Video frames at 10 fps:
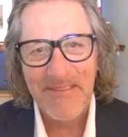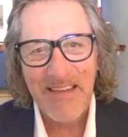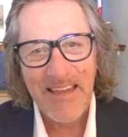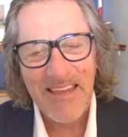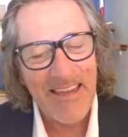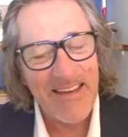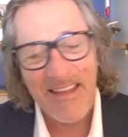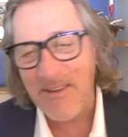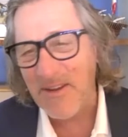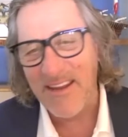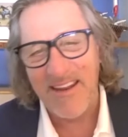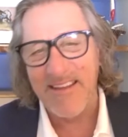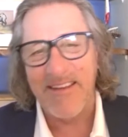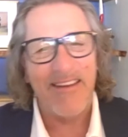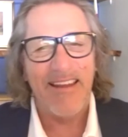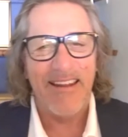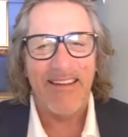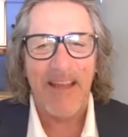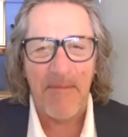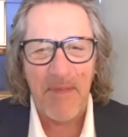It
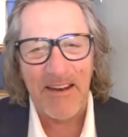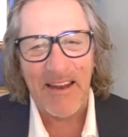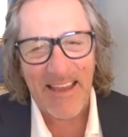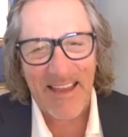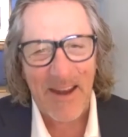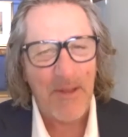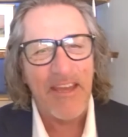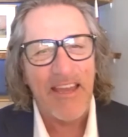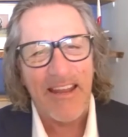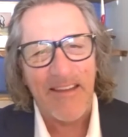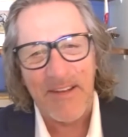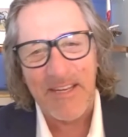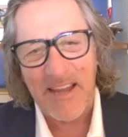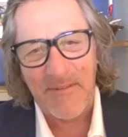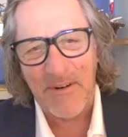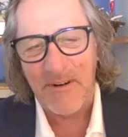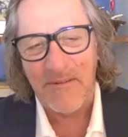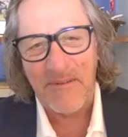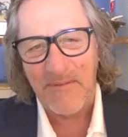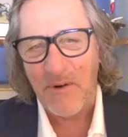is something like I don't think any of us
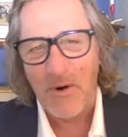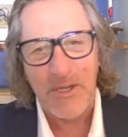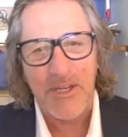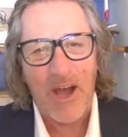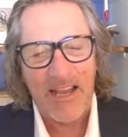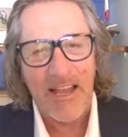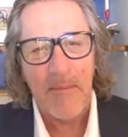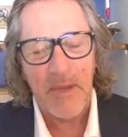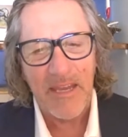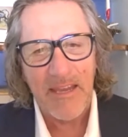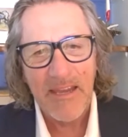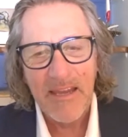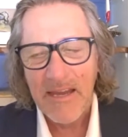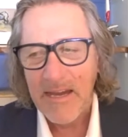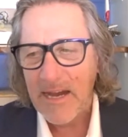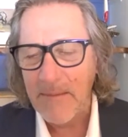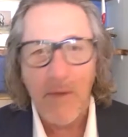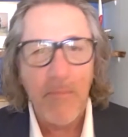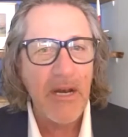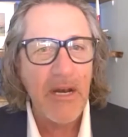ever foresaw coming.
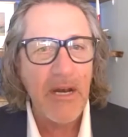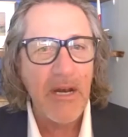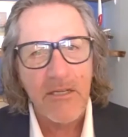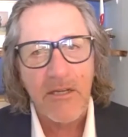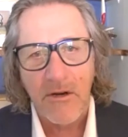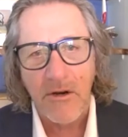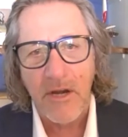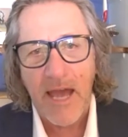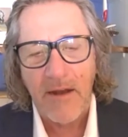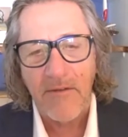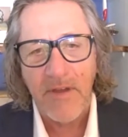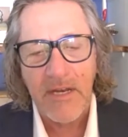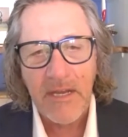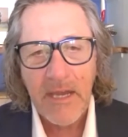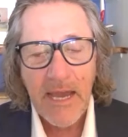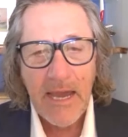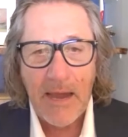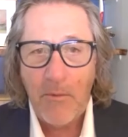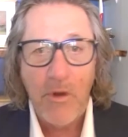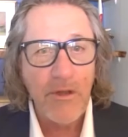There'll be lessons learned out of it. I
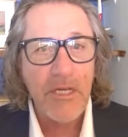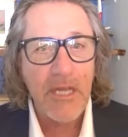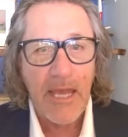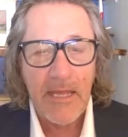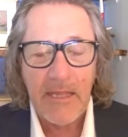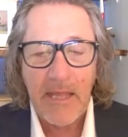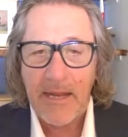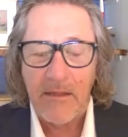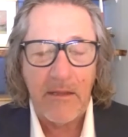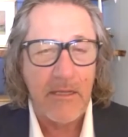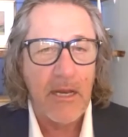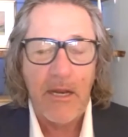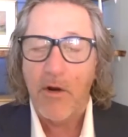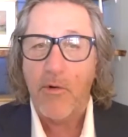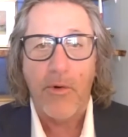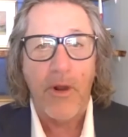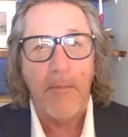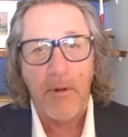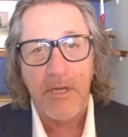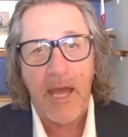will say that it's an
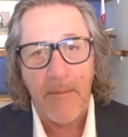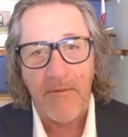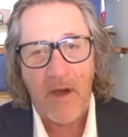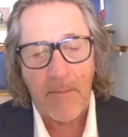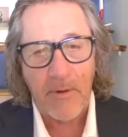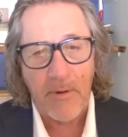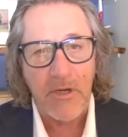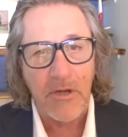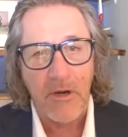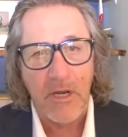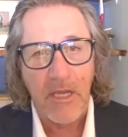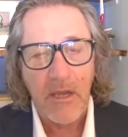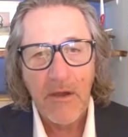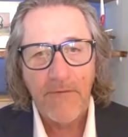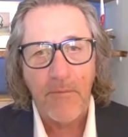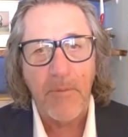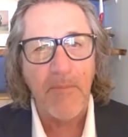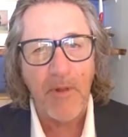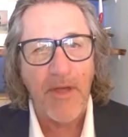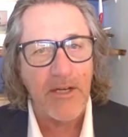incredible time of opportunity for
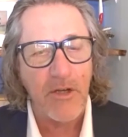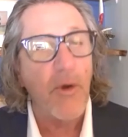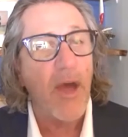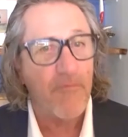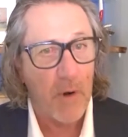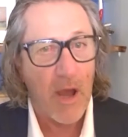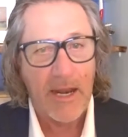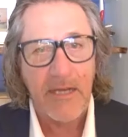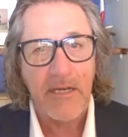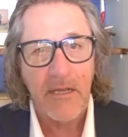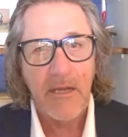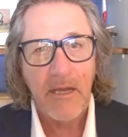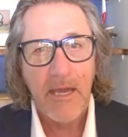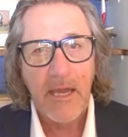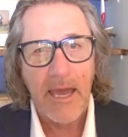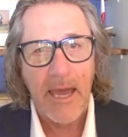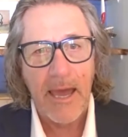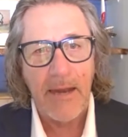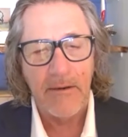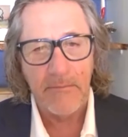people that do have product,
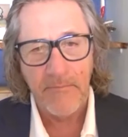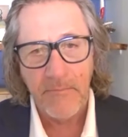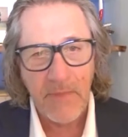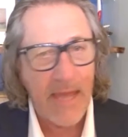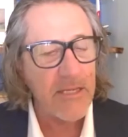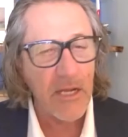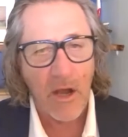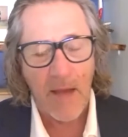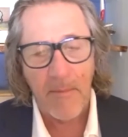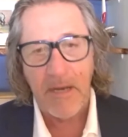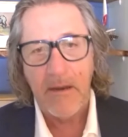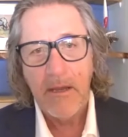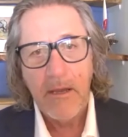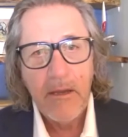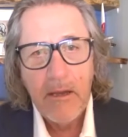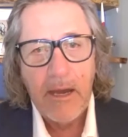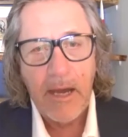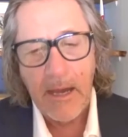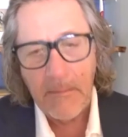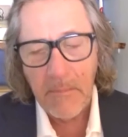and that's a common
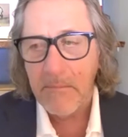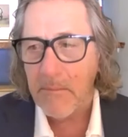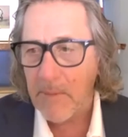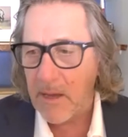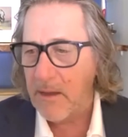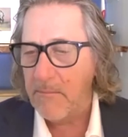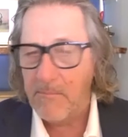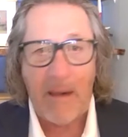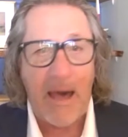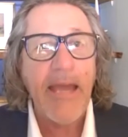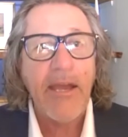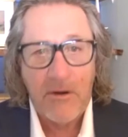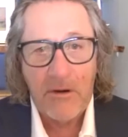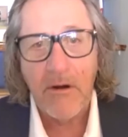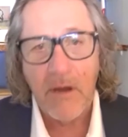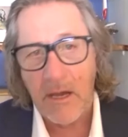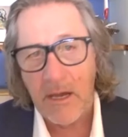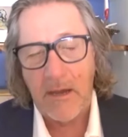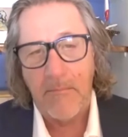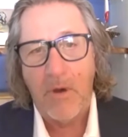buyer
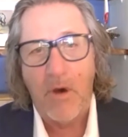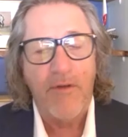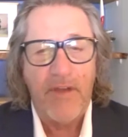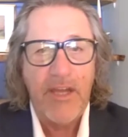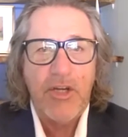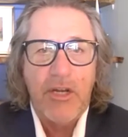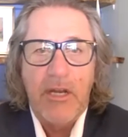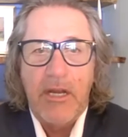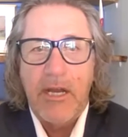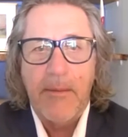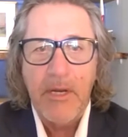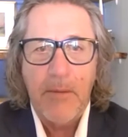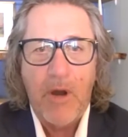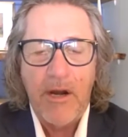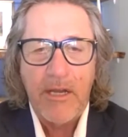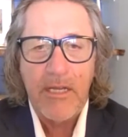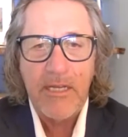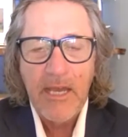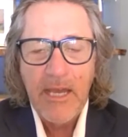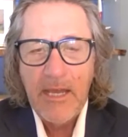motivation in coming to
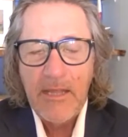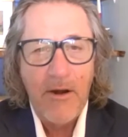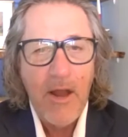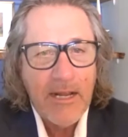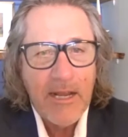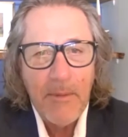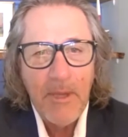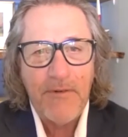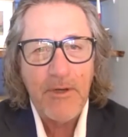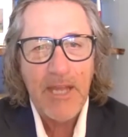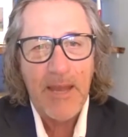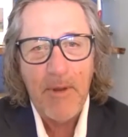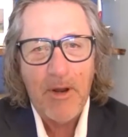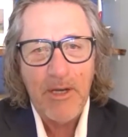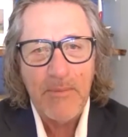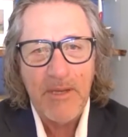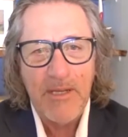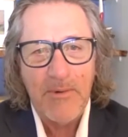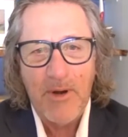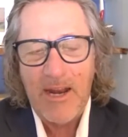markets. They're not coming for seminars
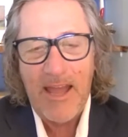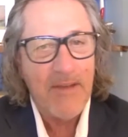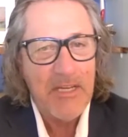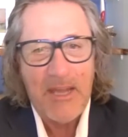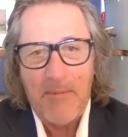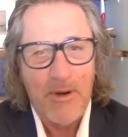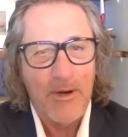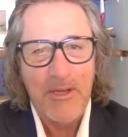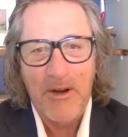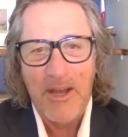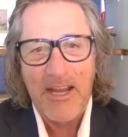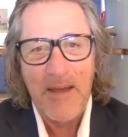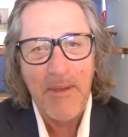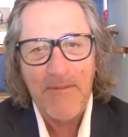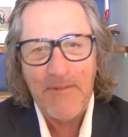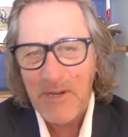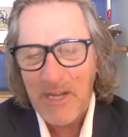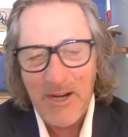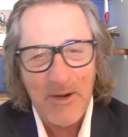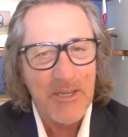because we're not having seminars. They're not coming for
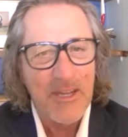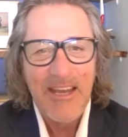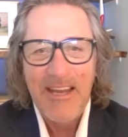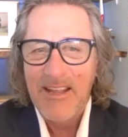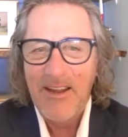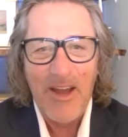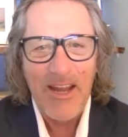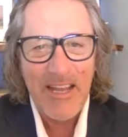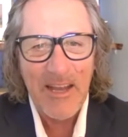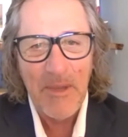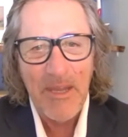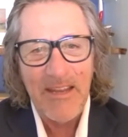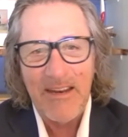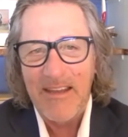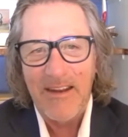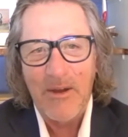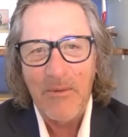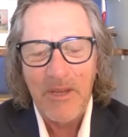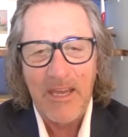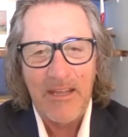dinners. They're not coming,
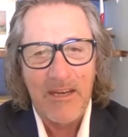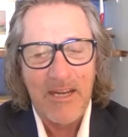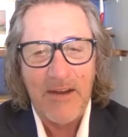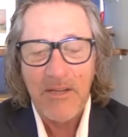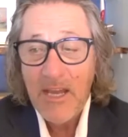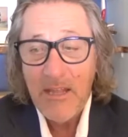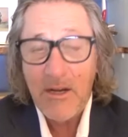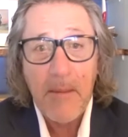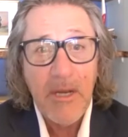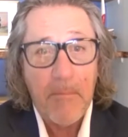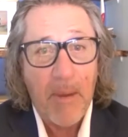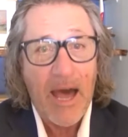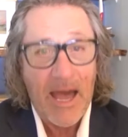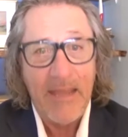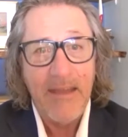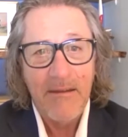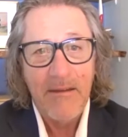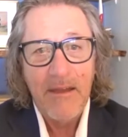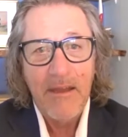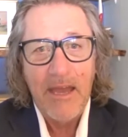to kick the tires. They're coming to buy.
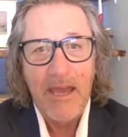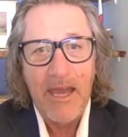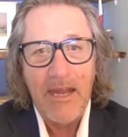And